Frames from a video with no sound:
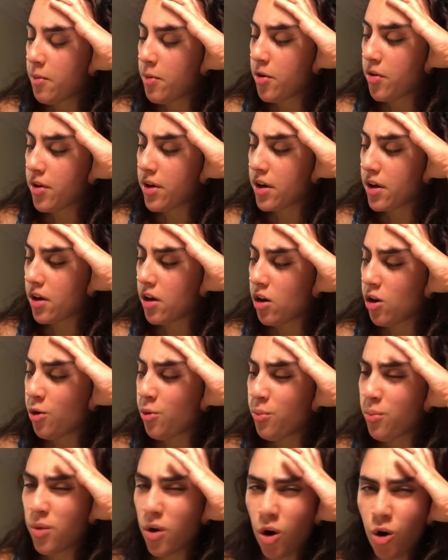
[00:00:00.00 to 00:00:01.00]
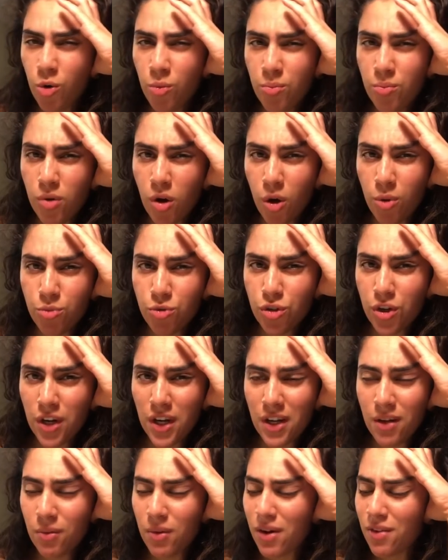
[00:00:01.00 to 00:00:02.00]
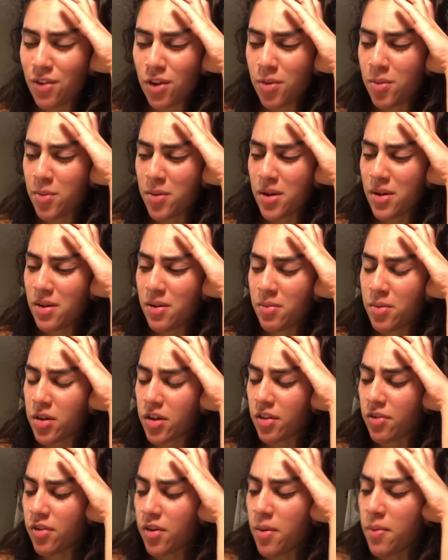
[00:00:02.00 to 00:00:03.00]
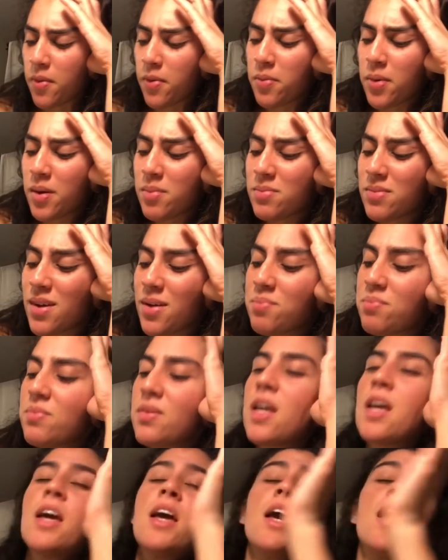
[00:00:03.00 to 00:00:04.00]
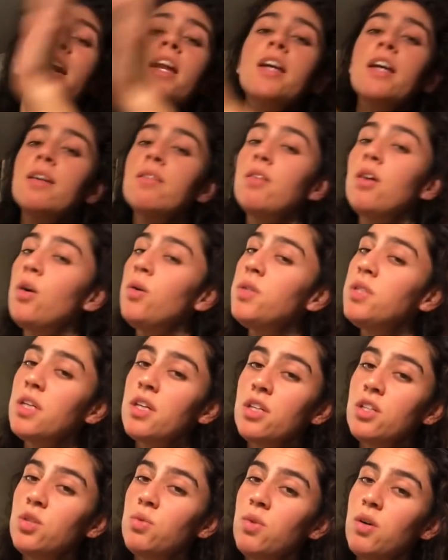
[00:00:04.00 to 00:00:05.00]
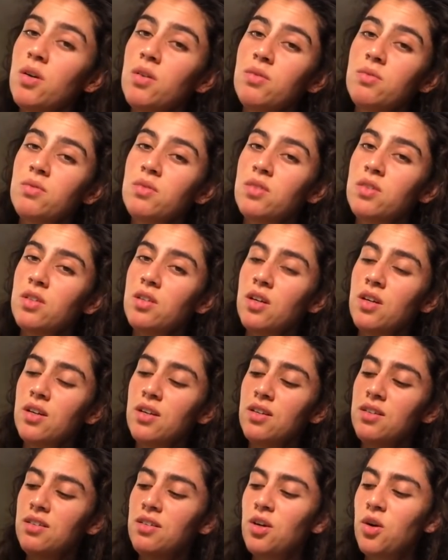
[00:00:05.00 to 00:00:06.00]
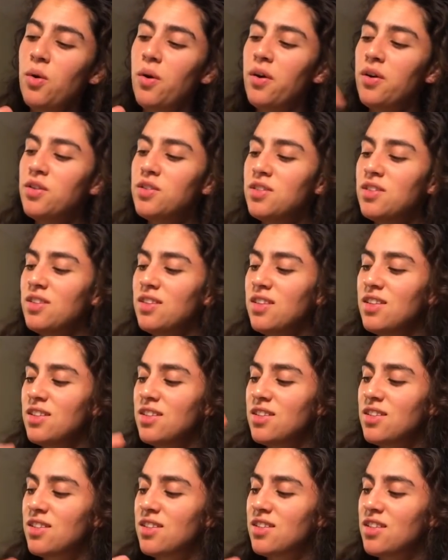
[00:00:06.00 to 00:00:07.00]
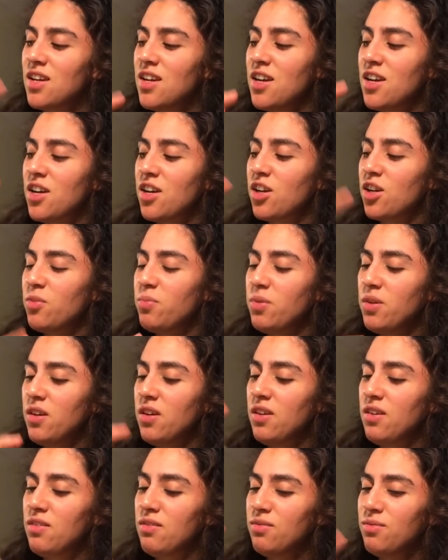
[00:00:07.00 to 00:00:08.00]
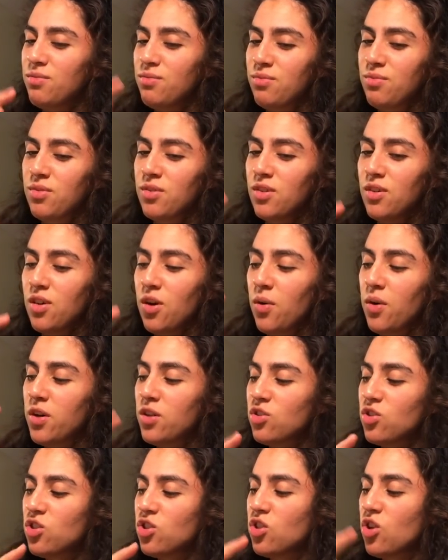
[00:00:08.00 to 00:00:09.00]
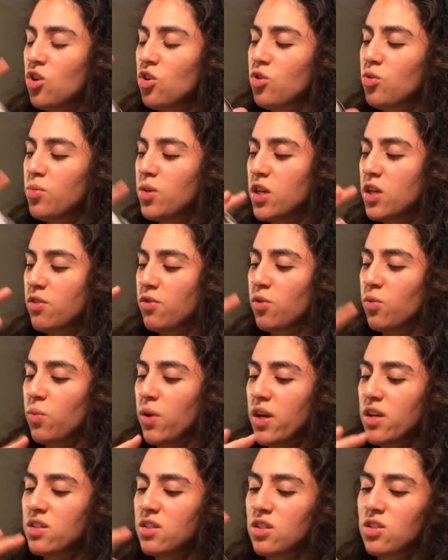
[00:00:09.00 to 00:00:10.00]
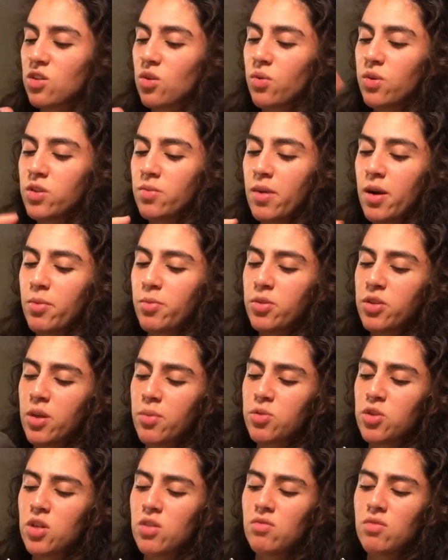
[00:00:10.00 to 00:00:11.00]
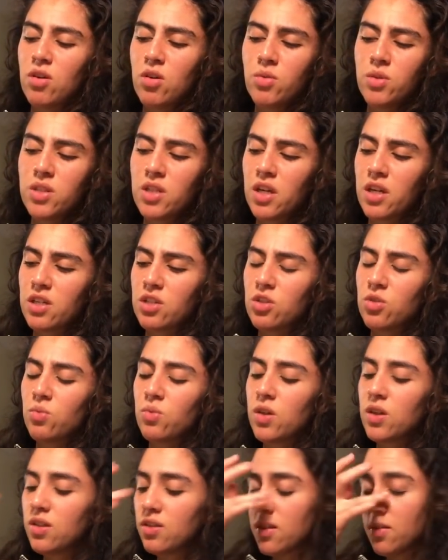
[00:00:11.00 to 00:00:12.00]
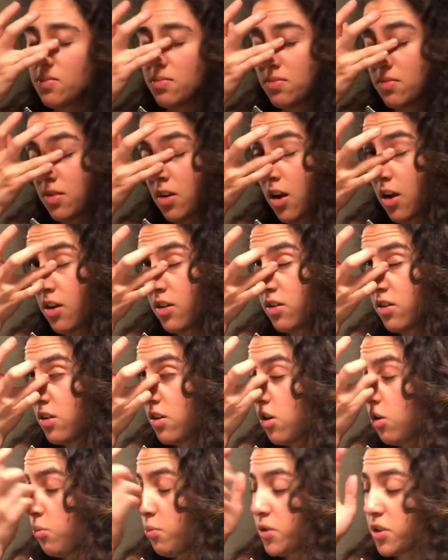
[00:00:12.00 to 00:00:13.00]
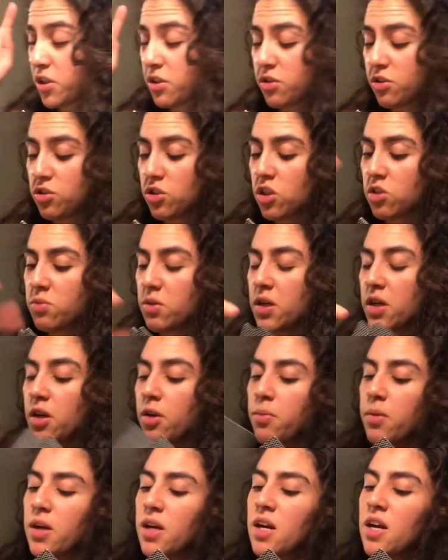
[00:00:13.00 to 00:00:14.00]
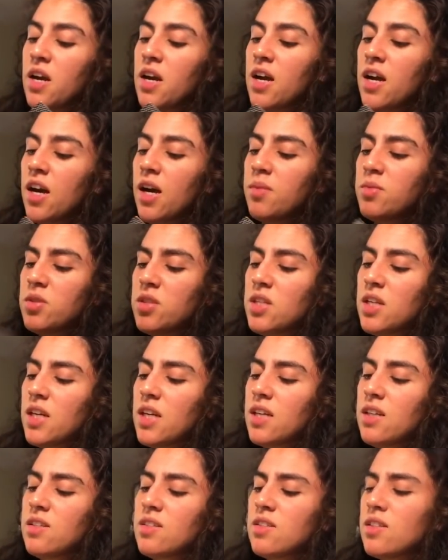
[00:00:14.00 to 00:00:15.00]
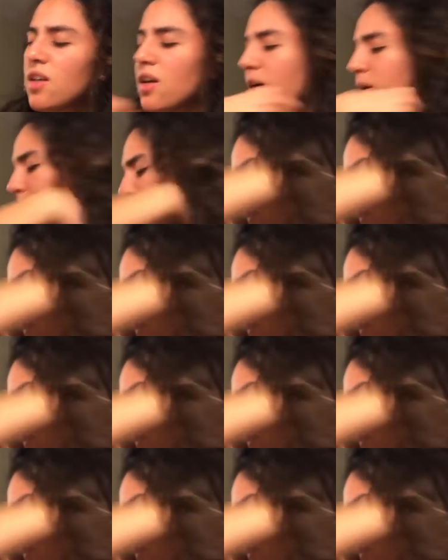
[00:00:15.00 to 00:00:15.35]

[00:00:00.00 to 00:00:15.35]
hearing home training, whatever that mean in particular for everybody. But I'm, and again, always take it as you will. Aquarius, this could be going in so many different ways, and it's always a matter of perception. Always take it as you will, and I'm not, no particular judgment here, but I'm seeing it as,